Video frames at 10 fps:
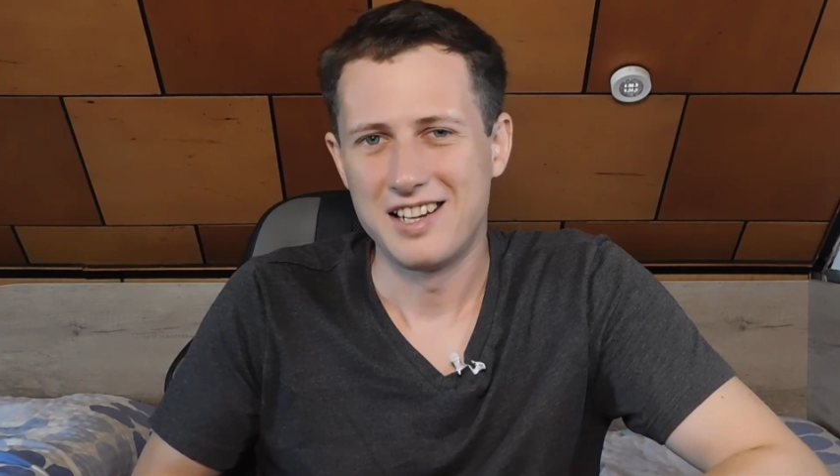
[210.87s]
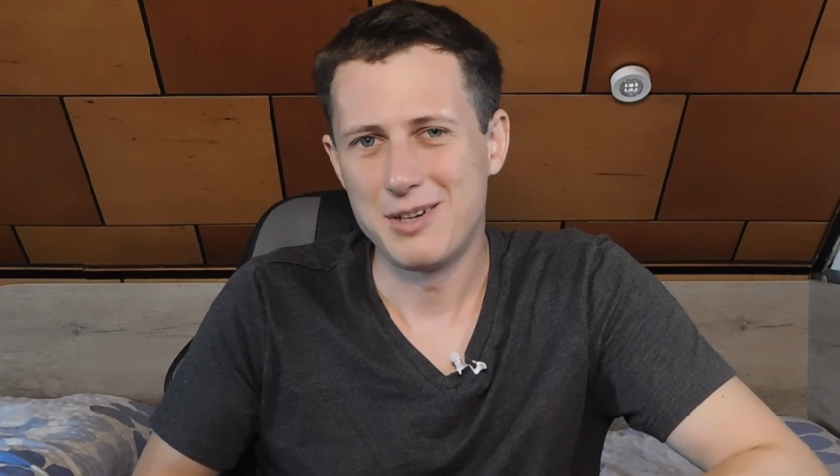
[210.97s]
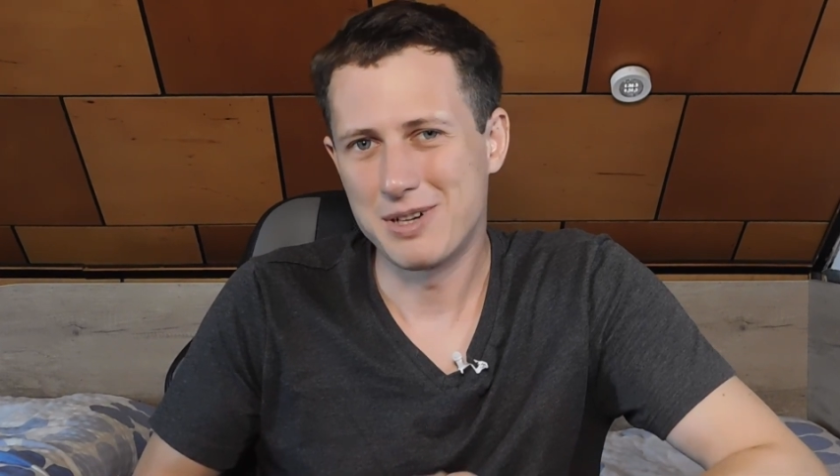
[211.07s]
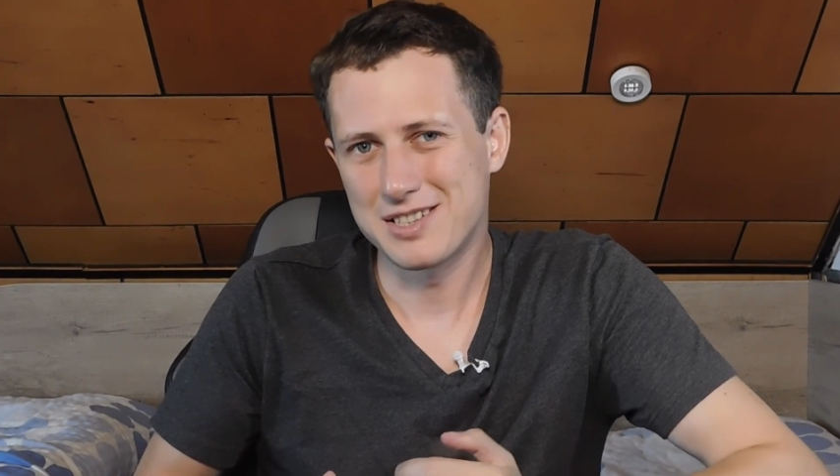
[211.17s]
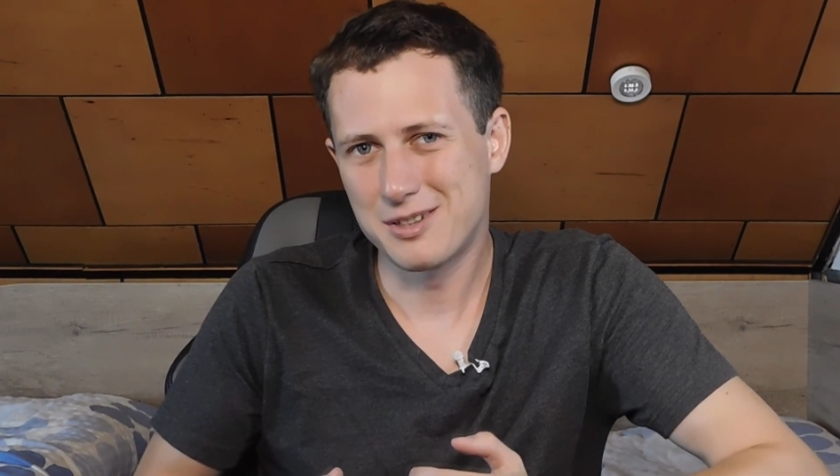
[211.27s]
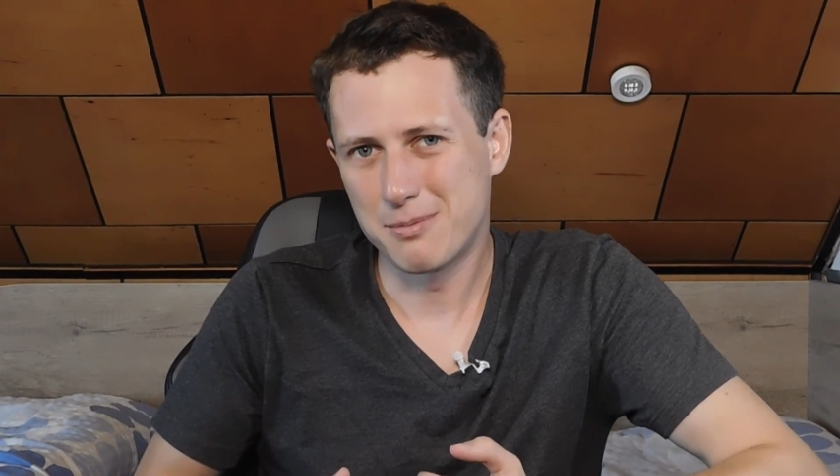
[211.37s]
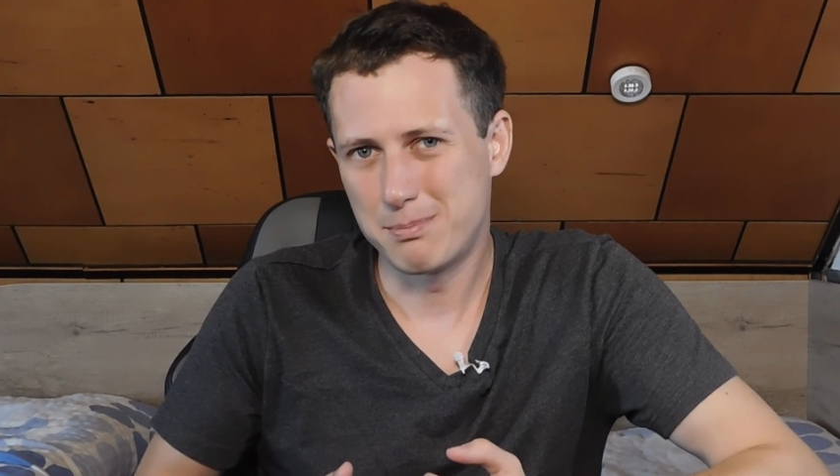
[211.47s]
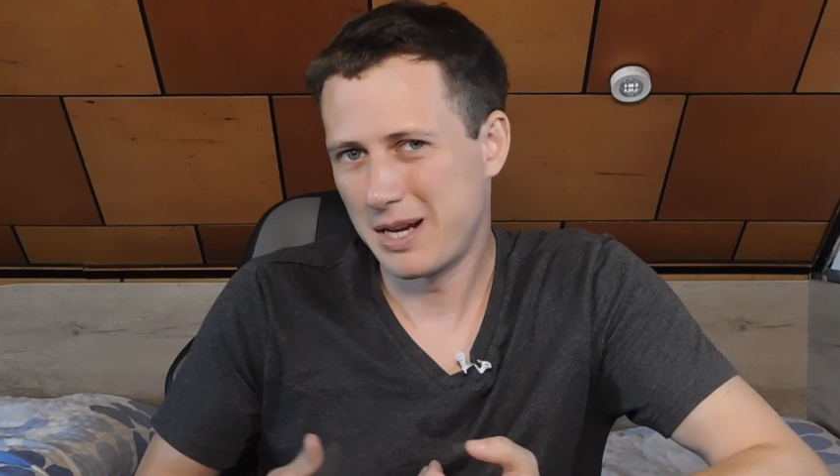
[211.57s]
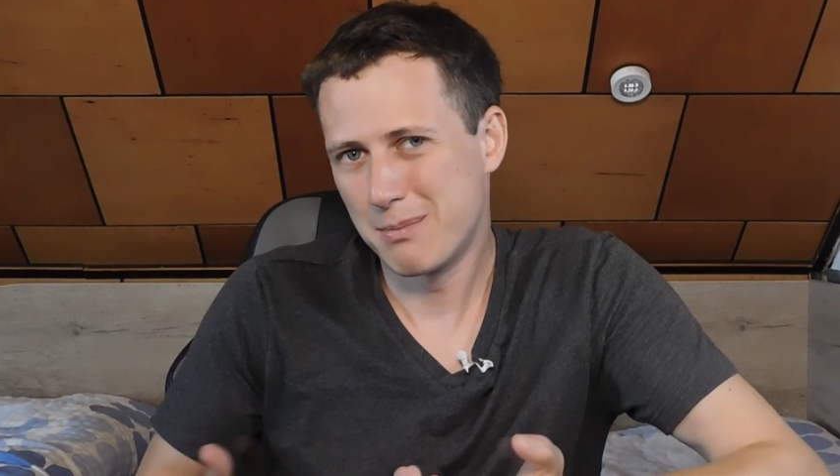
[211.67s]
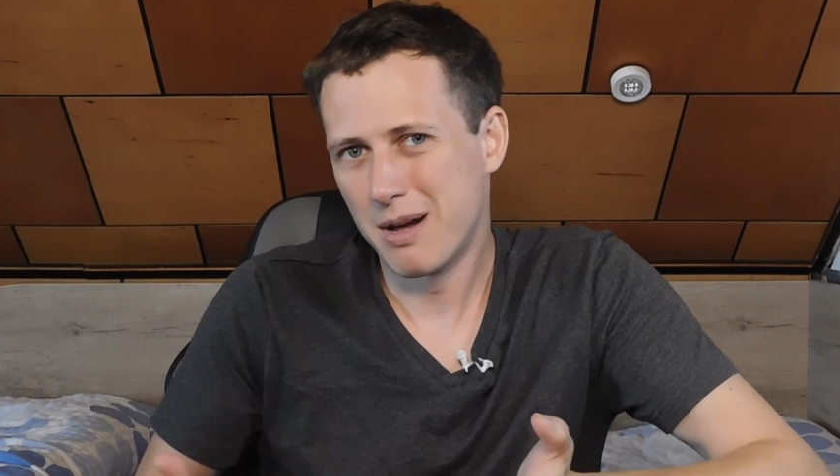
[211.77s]
it was the
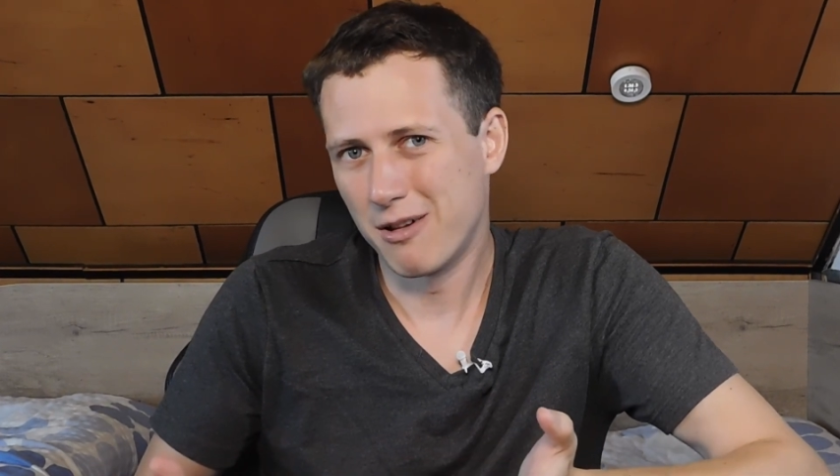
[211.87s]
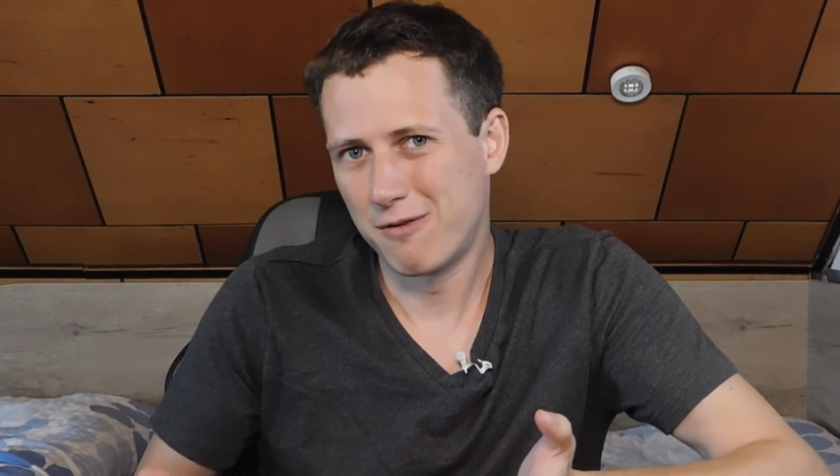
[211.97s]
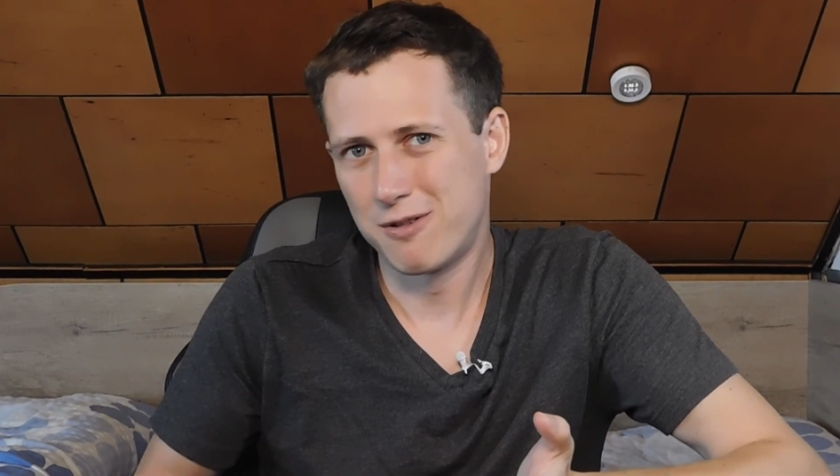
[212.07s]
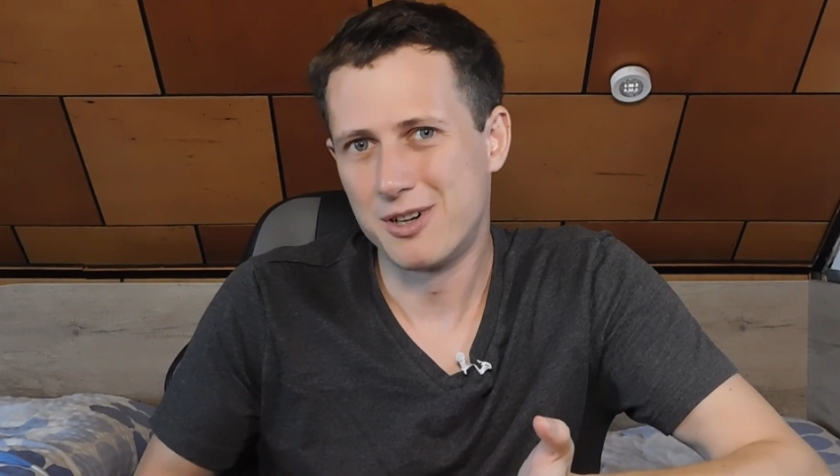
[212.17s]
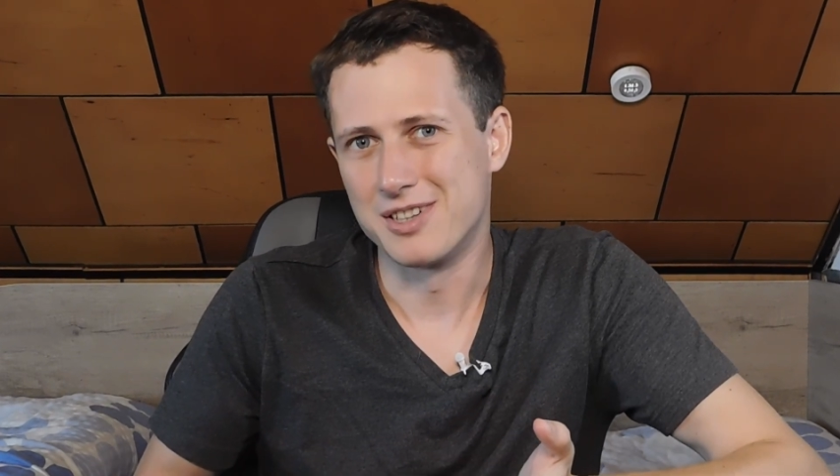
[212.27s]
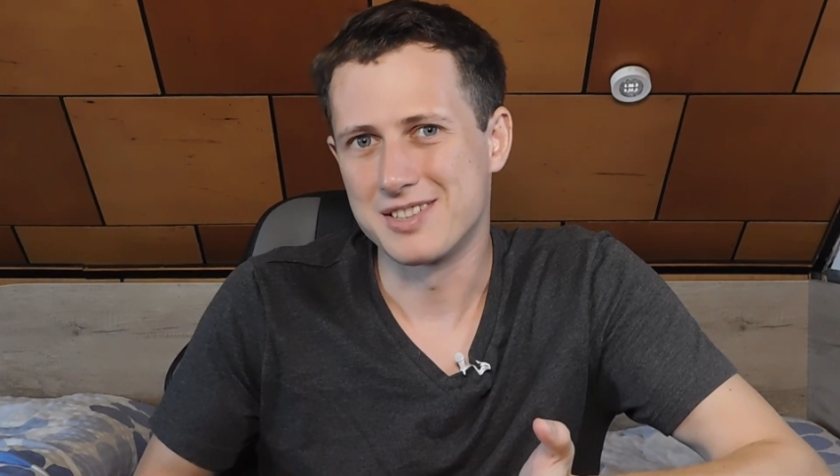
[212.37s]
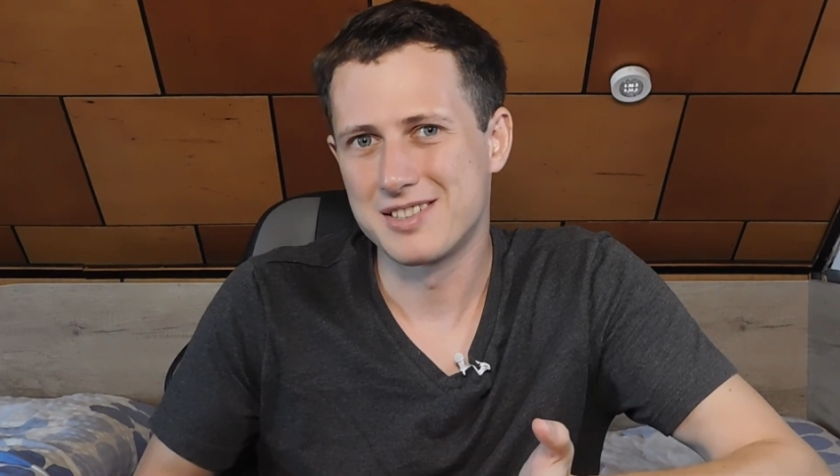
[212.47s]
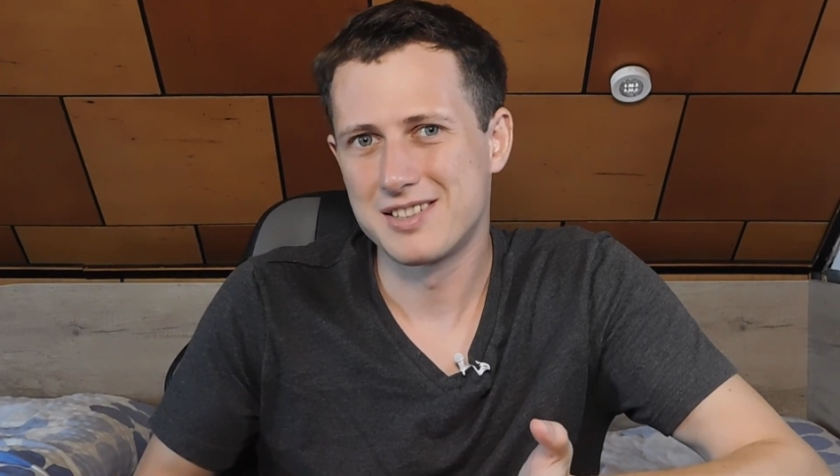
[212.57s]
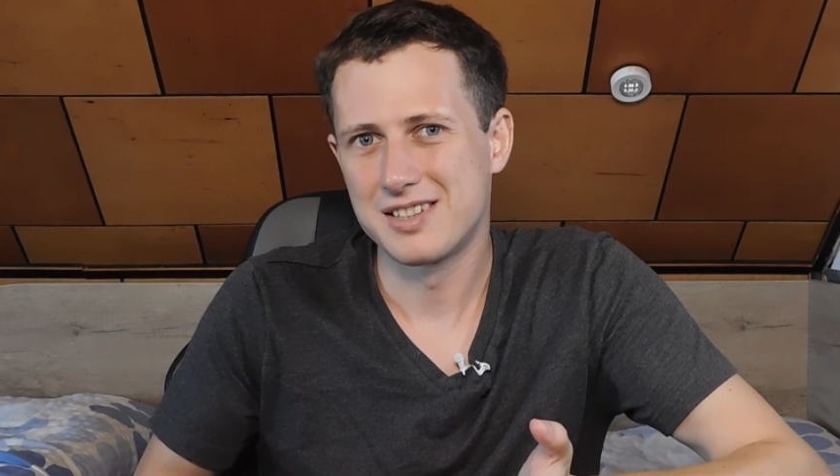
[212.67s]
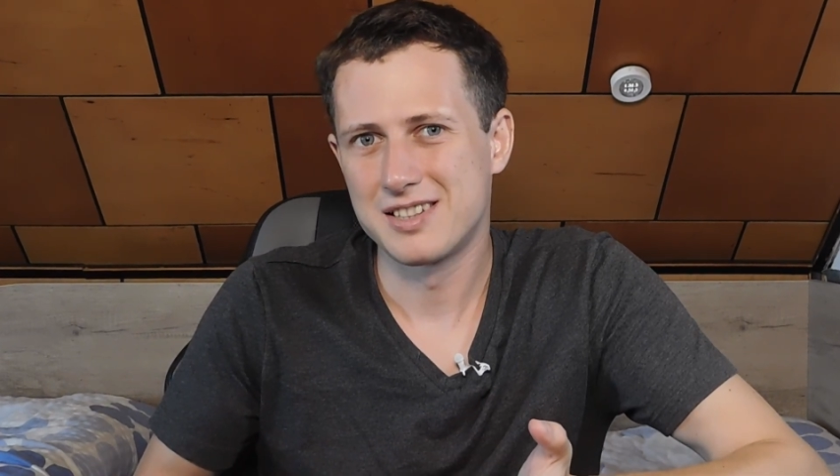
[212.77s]
big ball first.